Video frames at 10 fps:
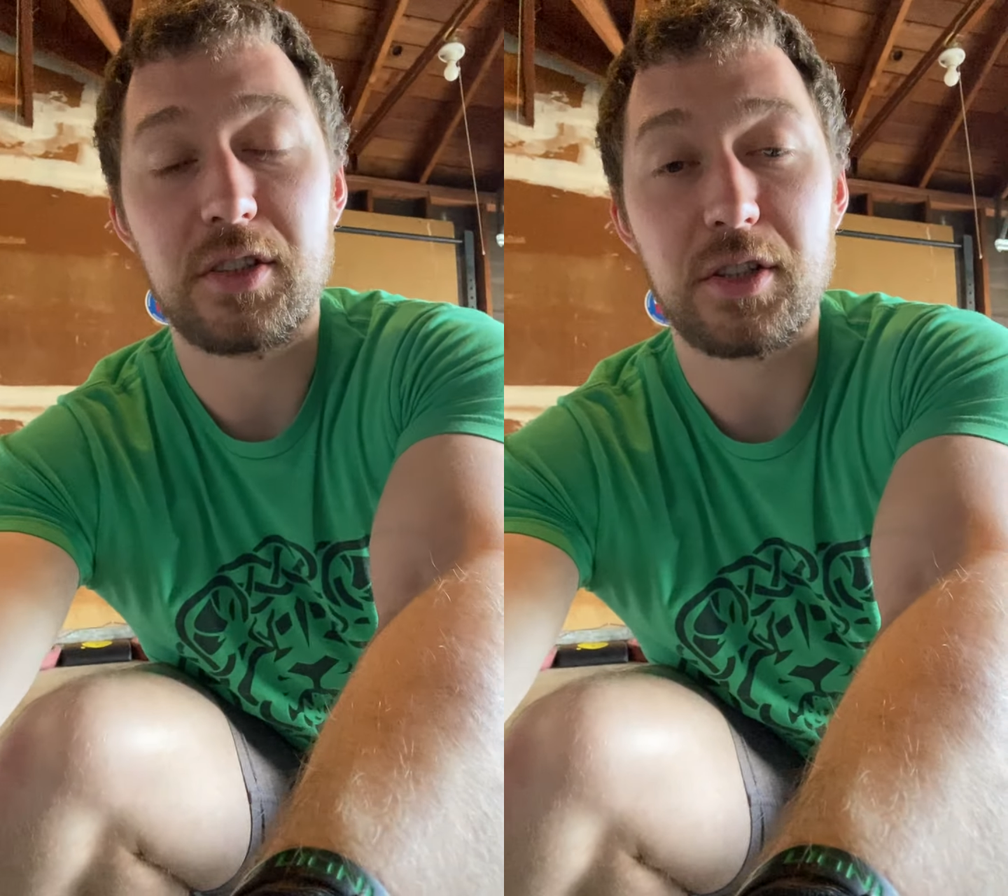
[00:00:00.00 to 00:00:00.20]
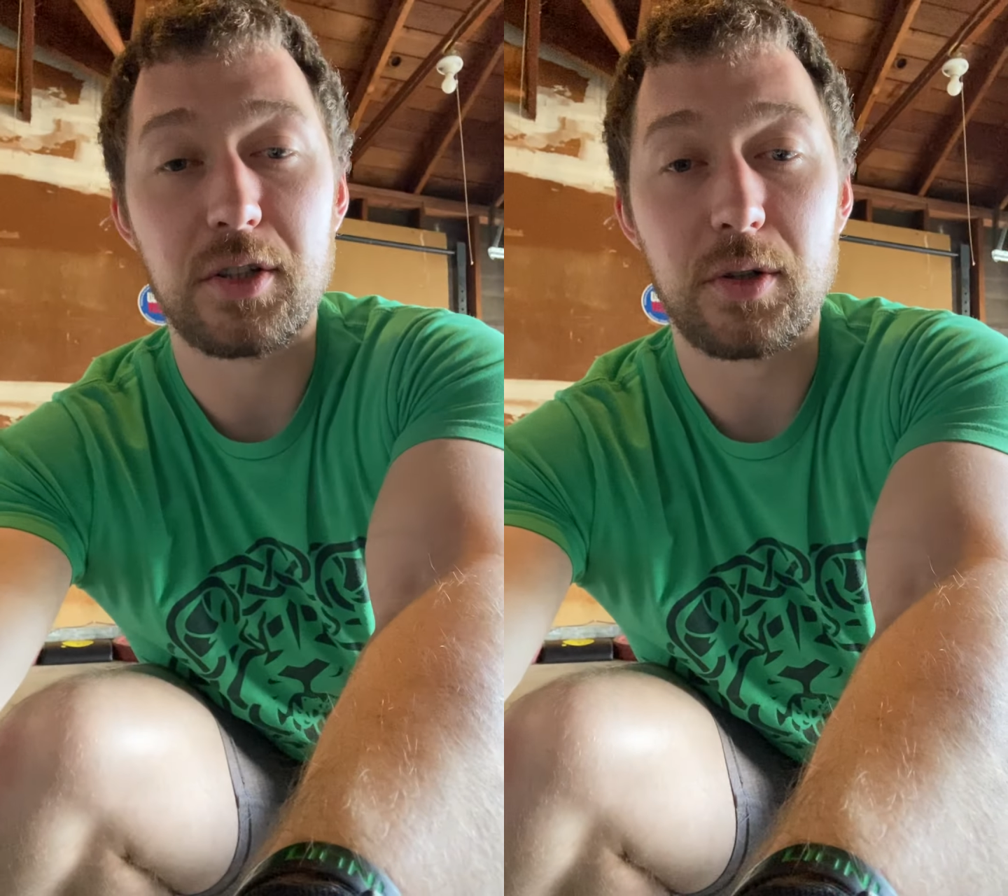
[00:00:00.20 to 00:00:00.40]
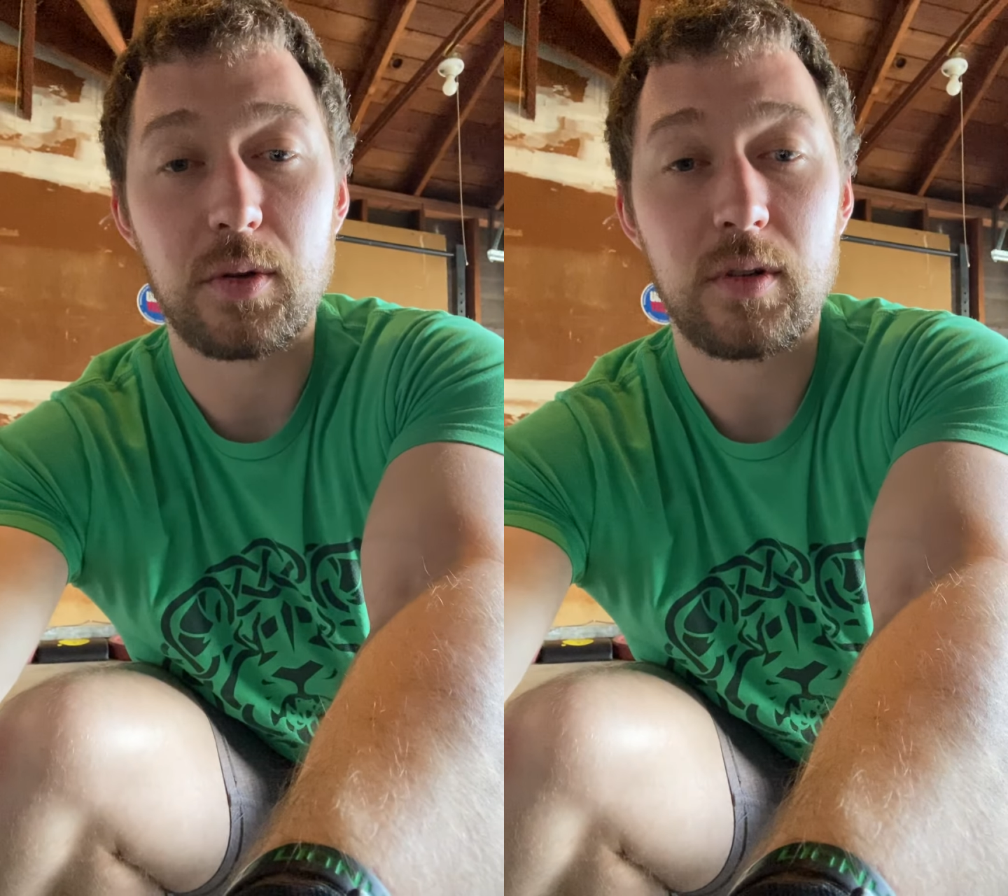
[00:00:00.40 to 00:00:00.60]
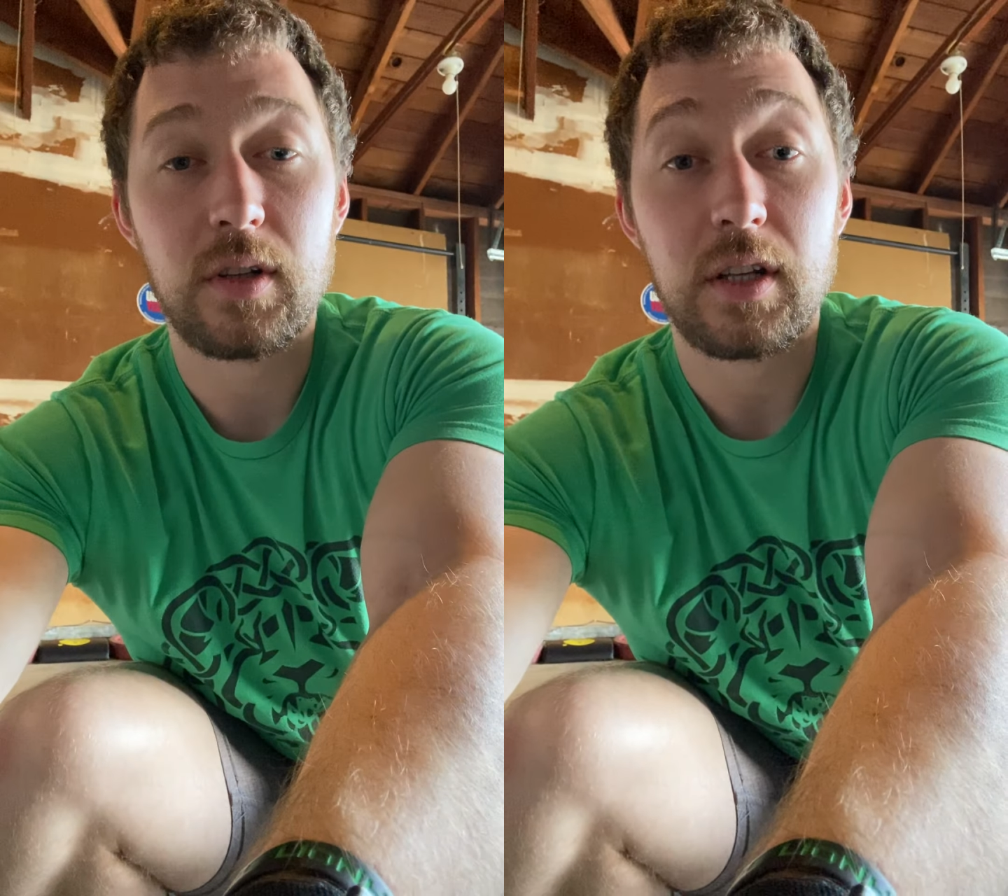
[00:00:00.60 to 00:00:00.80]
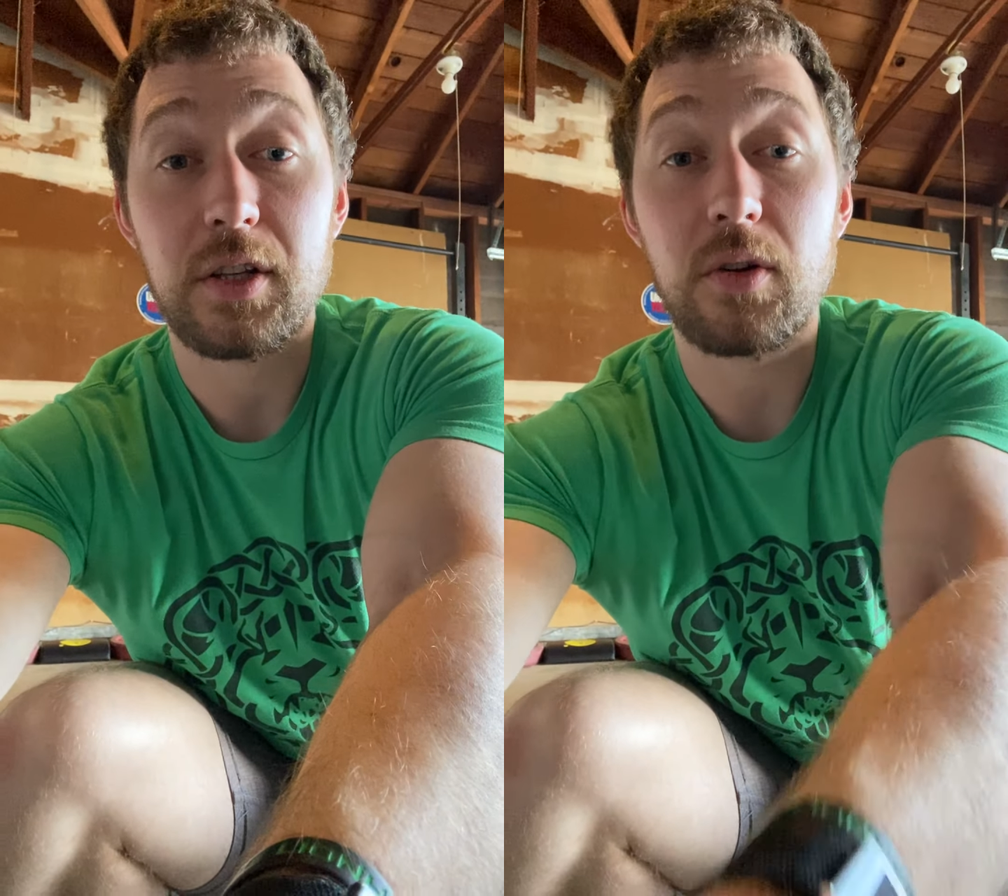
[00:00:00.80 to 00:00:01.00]
do,
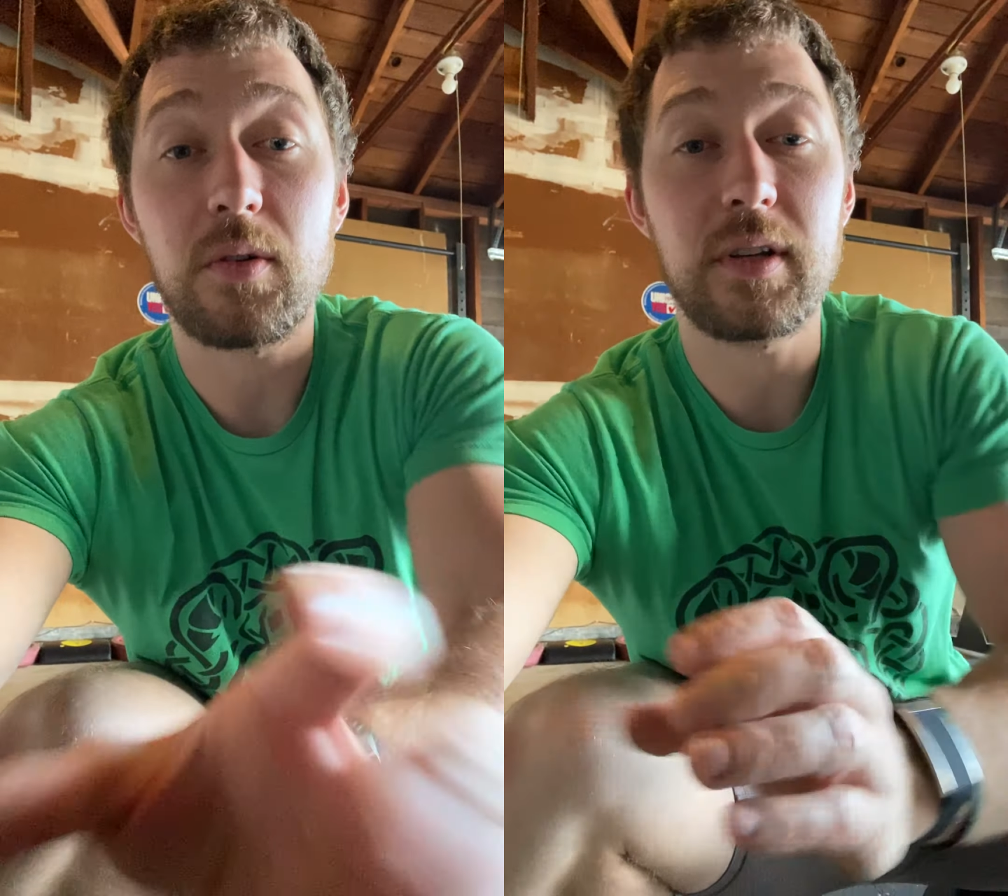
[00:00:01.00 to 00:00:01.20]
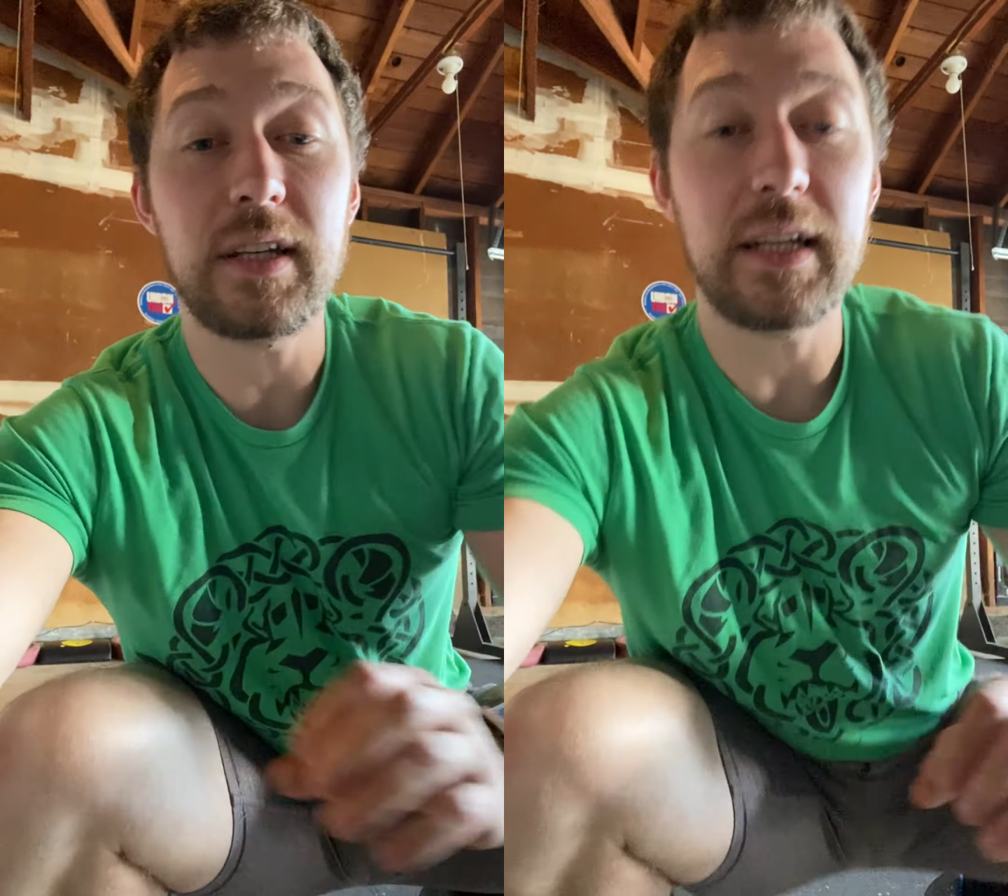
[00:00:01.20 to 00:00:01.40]
you don't